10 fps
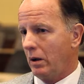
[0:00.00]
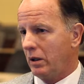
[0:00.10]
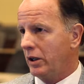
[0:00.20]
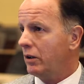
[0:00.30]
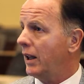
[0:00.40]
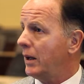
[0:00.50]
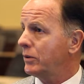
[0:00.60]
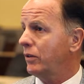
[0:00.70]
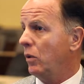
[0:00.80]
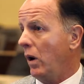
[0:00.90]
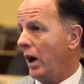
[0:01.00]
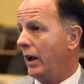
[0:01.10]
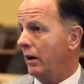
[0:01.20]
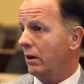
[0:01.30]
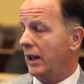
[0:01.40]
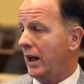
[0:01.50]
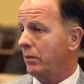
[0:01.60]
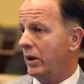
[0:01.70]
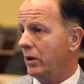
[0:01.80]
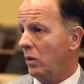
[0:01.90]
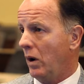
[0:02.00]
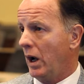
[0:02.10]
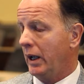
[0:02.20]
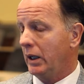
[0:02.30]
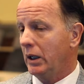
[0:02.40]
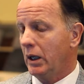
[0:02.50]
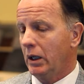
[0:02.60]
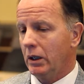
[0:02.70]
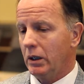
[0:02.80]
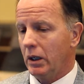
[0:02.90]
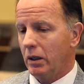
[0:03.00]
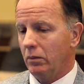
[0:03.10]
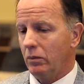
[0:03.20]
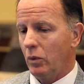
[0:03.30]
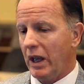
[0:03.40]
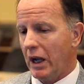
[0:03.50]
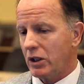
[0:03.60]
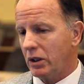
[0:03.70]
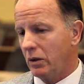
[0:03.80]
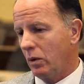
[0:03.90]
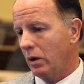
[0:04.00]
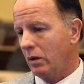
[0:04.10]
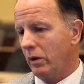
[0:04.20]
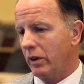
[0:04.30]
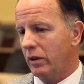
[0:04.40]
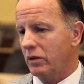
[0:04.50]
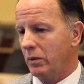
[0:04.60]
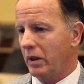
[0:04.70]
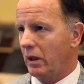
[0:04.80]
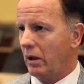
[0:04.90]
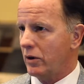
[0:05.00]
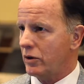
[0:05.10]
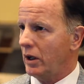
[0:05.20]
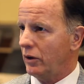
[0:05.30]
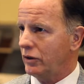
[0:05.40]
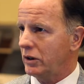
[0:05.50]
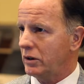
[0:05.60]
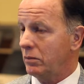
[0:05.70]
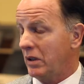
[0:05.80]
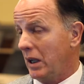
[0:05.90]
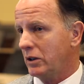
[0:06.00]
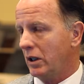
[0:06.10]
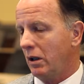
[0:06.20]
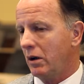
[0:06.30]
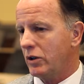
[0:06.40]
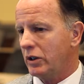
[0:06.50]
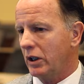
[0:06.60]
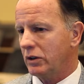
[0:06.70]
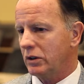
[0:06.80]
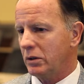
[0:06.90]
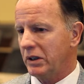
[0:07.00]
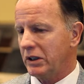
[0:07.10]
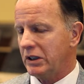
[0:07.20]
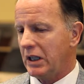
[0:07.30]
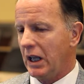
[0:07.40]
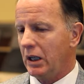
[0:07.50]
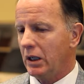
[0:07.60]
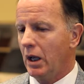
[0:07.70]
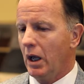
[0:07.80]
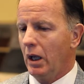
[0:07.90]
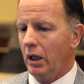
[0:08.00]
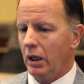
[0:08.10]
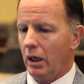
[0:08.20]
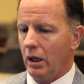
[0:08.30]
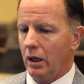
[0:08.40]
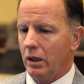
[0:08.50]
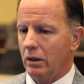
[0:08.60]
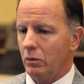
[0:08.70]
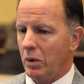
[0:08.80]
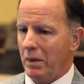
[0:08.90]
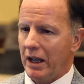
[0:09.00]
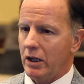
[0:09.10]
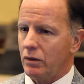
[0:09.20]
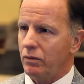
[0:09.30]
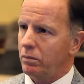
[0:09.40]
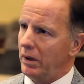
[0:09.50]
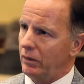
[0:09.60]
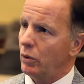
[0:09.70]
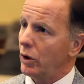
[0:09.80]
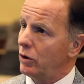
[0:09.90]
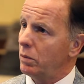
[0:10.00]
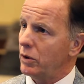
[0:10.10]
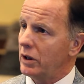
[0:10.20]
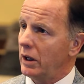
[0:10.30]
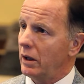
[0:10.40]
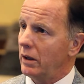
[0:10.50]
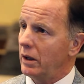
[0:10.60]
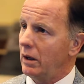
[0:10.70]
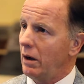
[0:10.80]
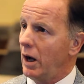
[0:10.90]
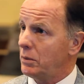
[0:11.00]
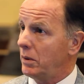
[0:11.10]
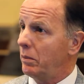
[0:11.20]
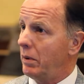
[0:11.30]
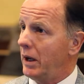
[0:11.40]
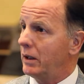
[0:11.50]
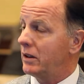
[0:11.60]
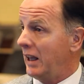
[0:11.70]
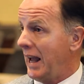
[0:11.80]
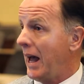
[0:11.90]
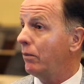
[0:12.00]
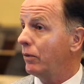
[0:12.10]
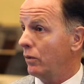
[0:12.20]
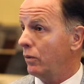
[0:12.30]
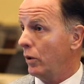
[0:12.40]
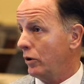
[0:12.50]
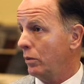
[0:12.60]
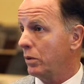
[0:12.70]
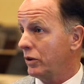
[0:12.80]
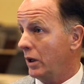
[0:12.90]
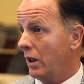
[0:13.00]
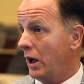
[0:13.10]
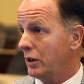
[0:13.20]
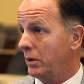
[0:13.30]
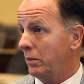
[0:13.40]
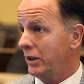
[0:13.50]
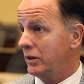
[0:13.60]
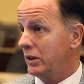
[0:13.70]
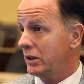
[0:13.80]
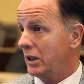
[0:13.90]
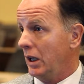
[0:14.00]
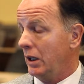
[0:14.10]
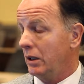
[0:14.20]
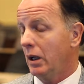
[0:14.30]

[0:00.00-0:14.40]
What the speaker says: Clinical Labs of Hawaii, our lab in Hawaii, we actually work with some of the larger health systems, actually the largest health system in the state, and we manage about 42% of the hospital bed, the lab for 42% of the hospital beds in the state.